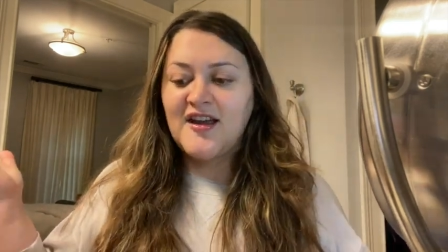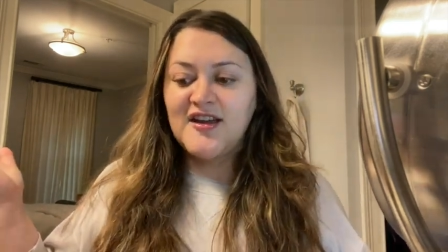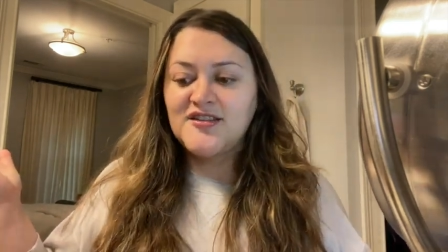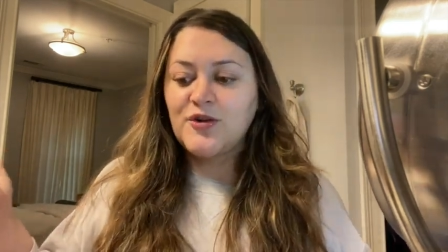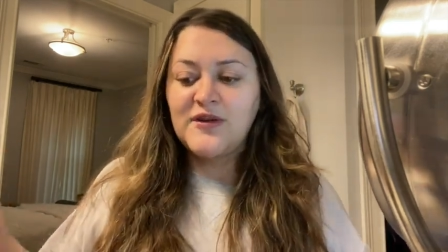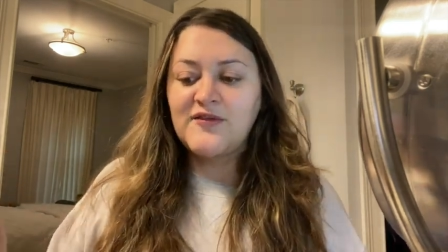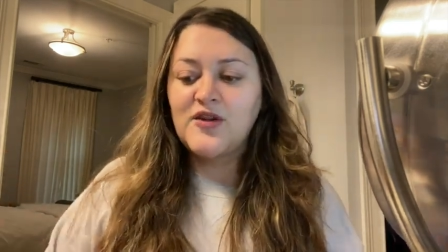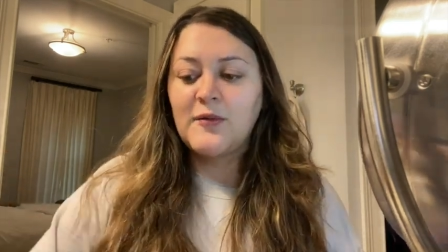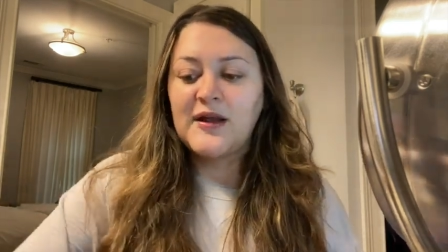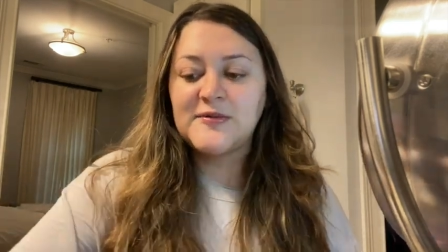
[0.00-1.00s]
don't even
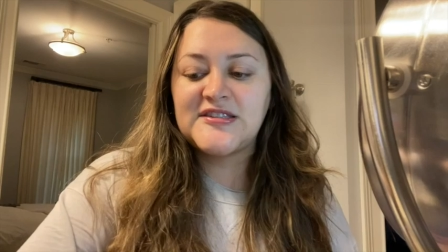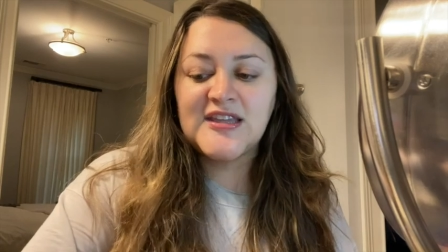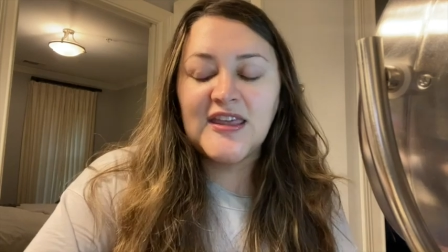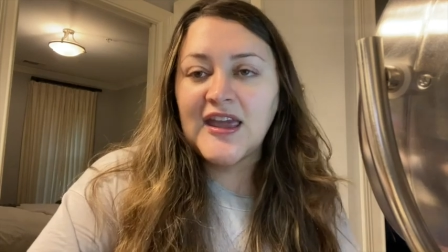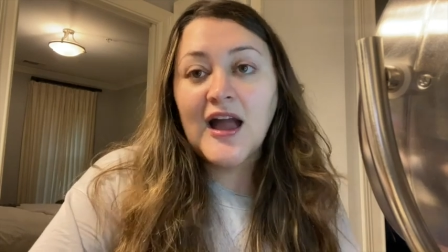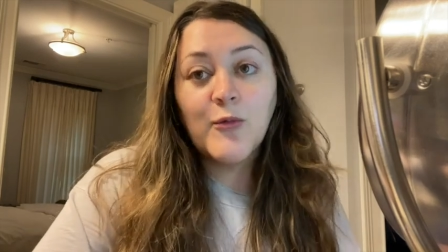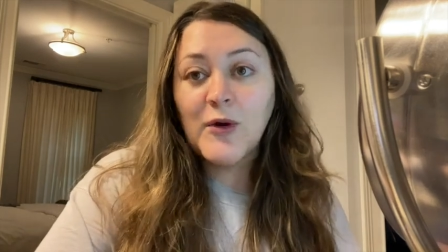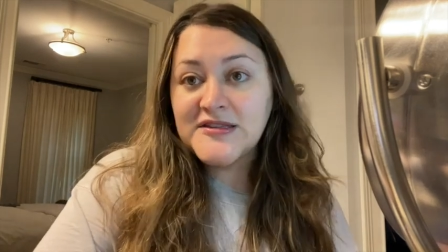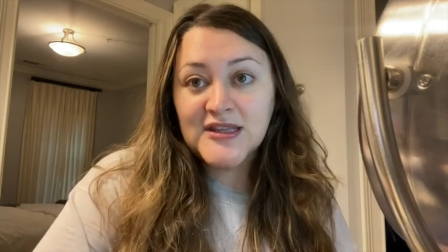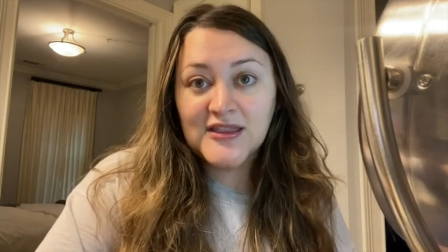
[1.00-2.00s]
know what I was thinking. I
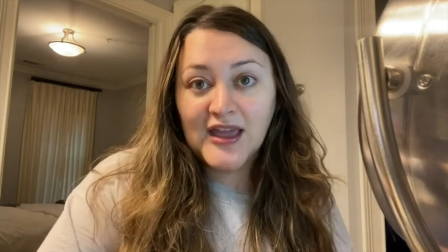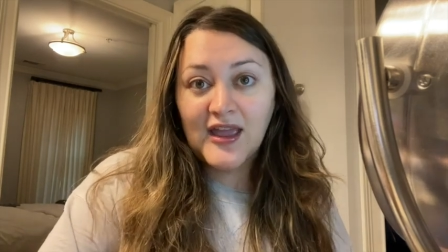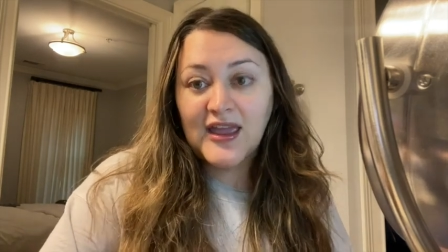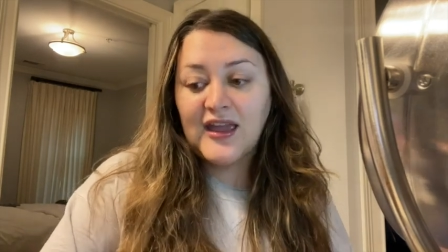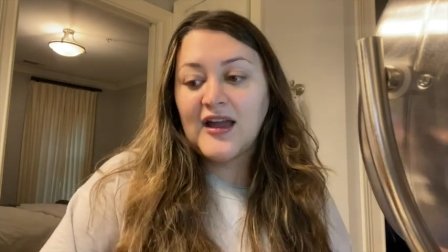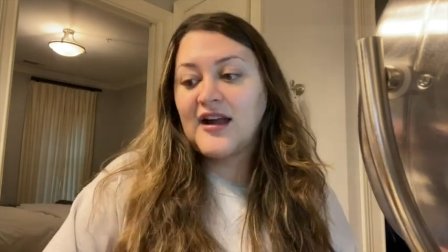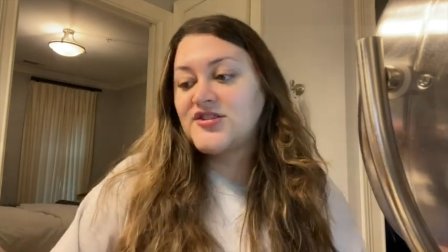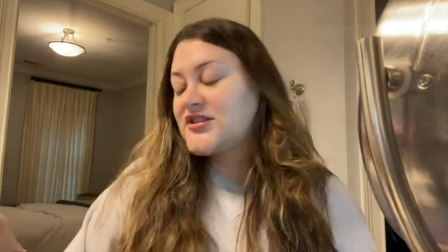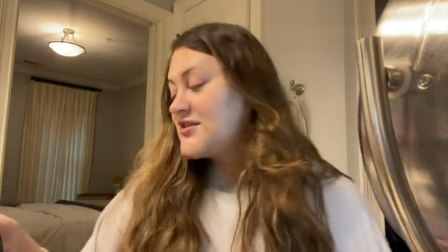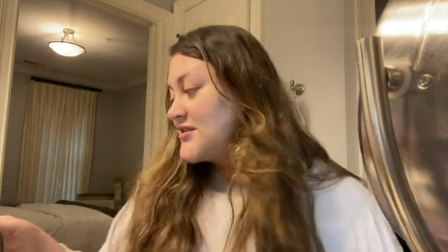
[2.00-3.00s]
wasn't thinking. I
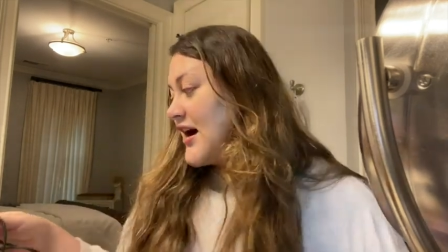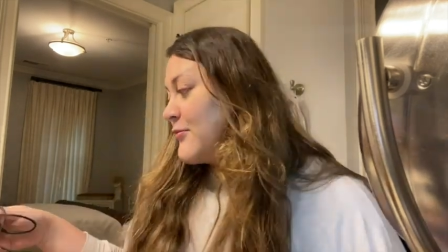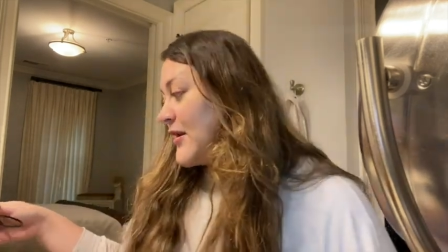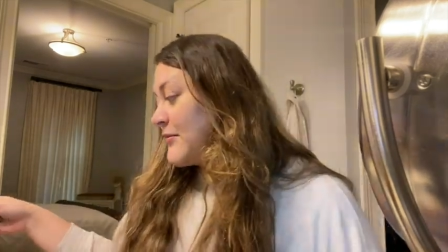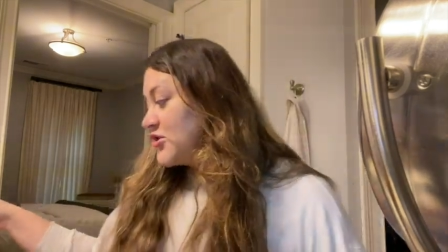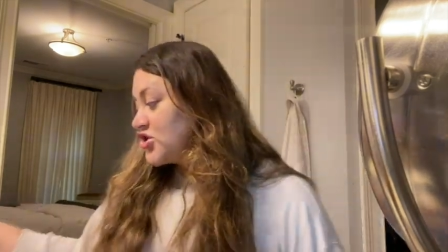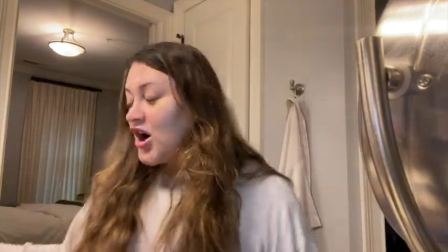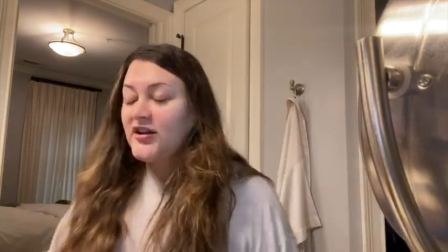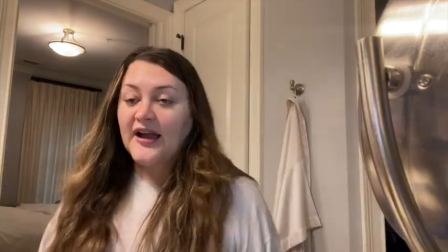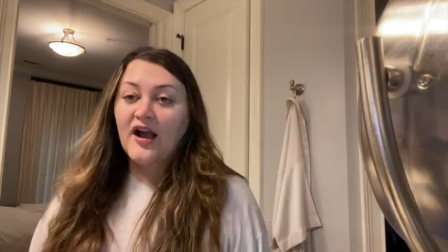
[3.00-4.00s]
just, when I'm in
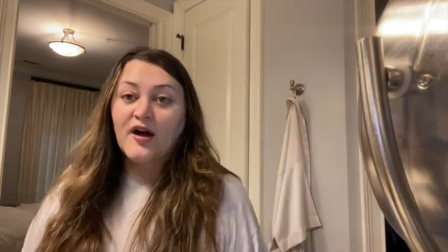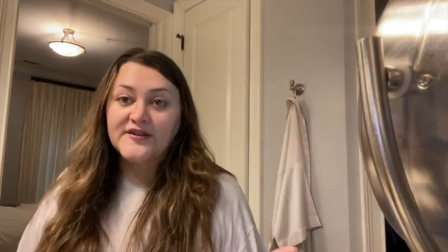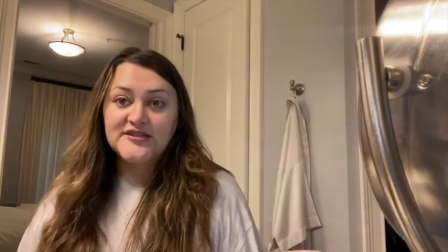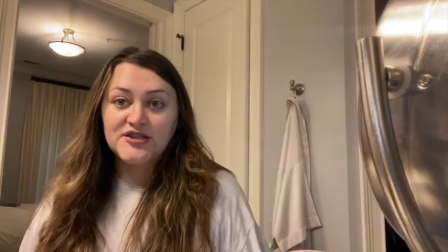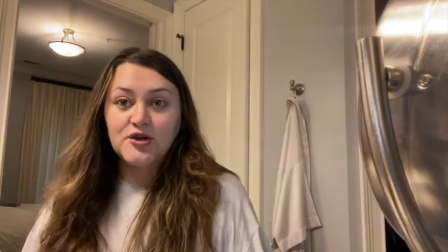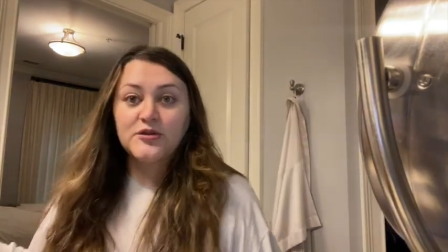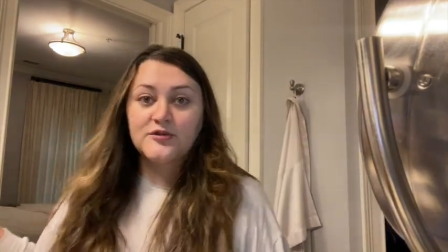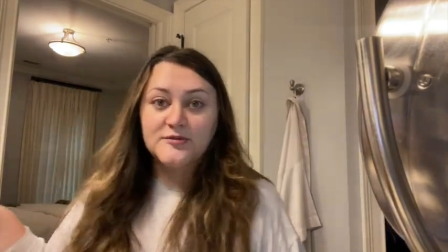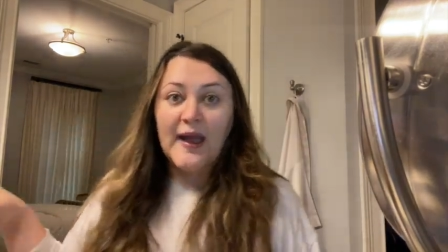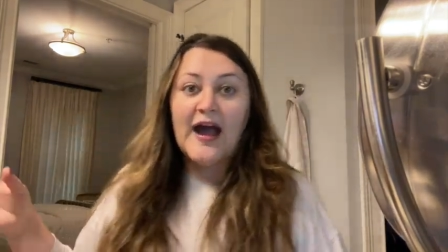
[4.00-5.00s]
Charlotte, I obviously don't
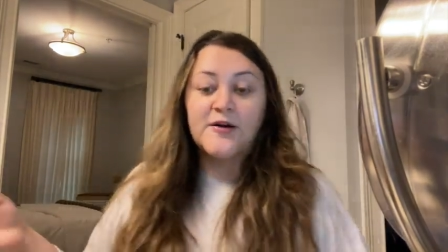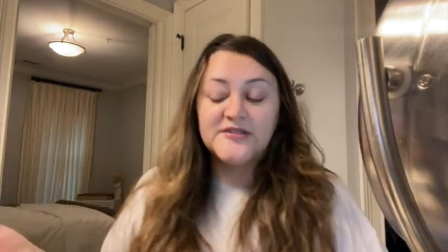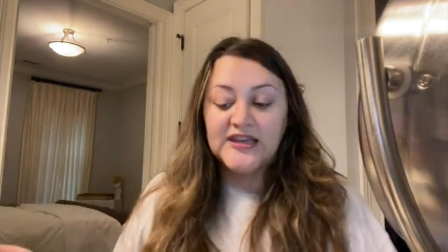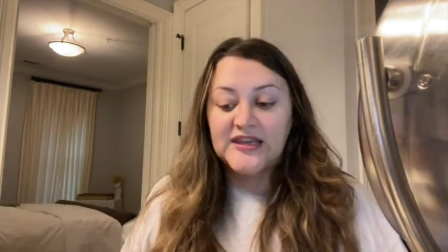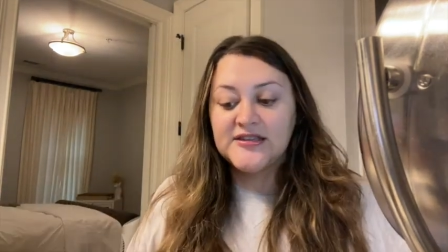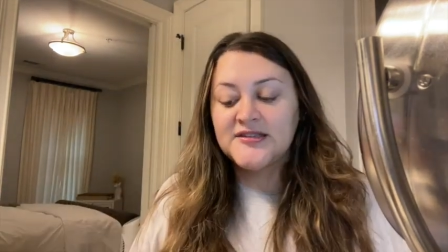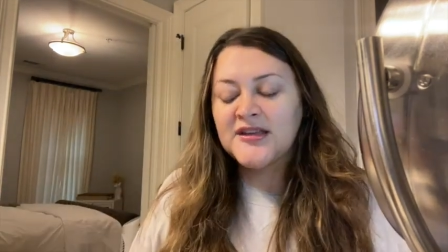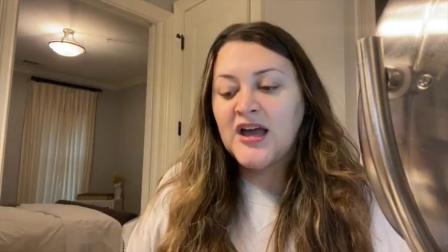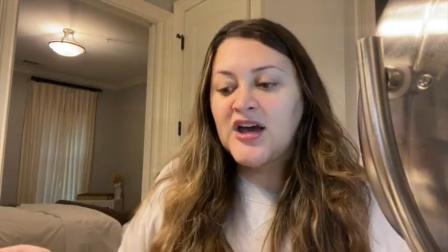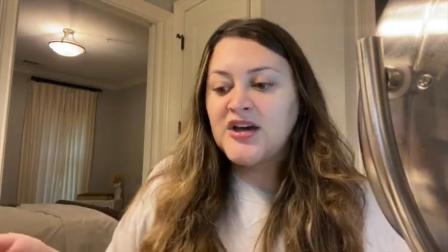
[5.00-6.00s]
use my house keys.
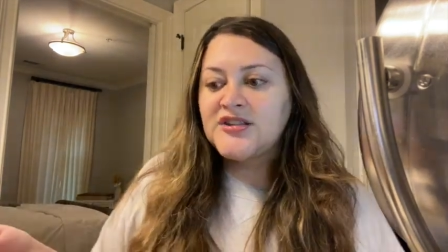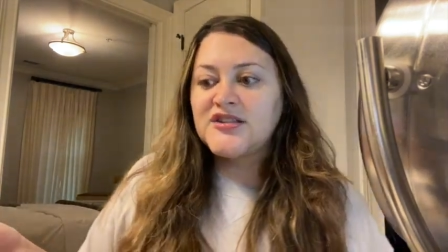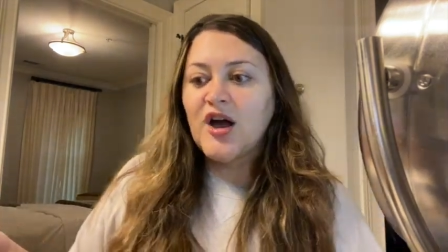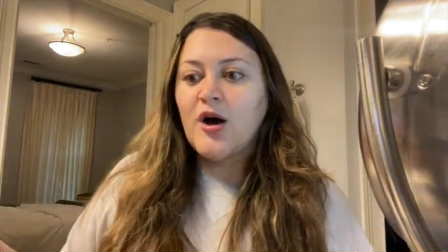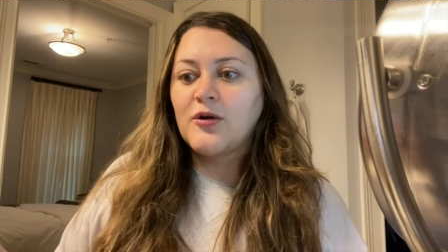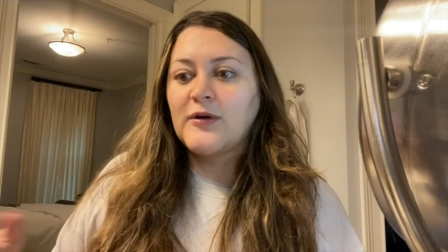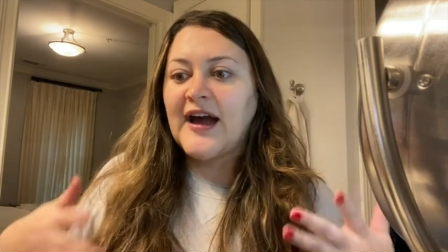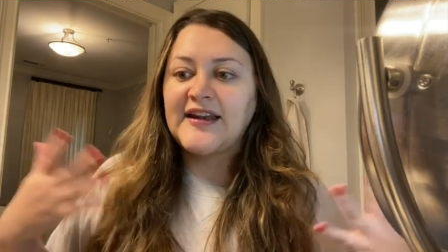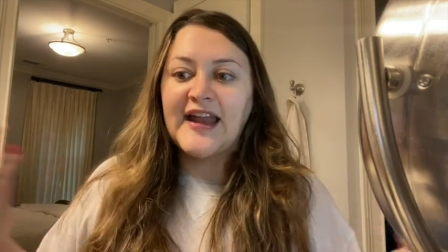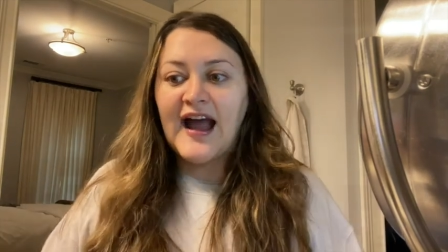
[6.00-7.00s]
So
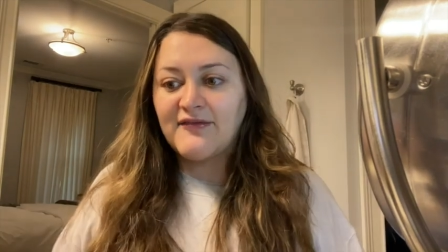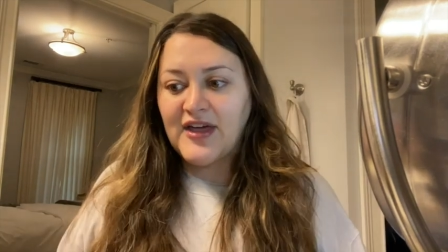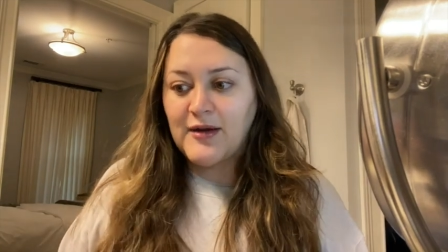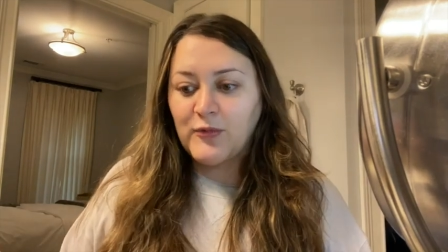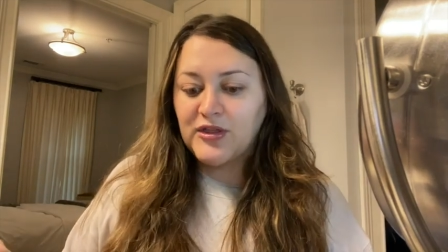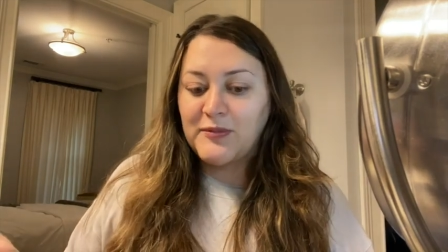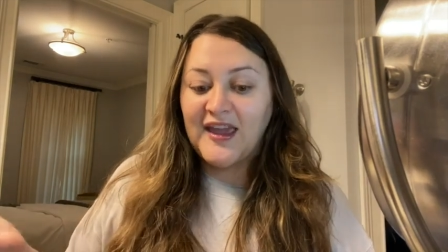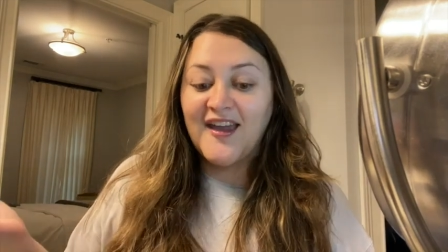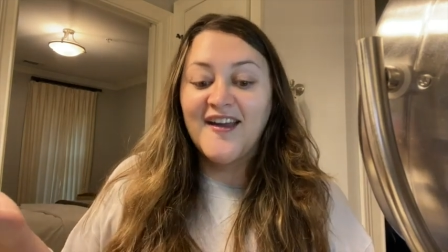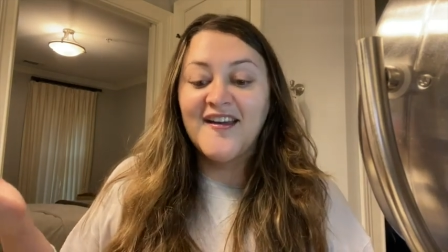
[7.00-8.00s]
I didn't have them with
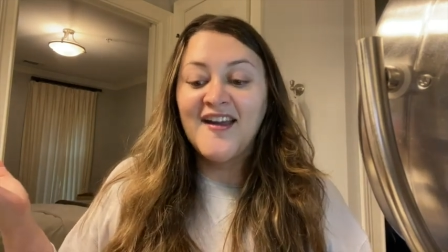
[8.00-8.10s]
me.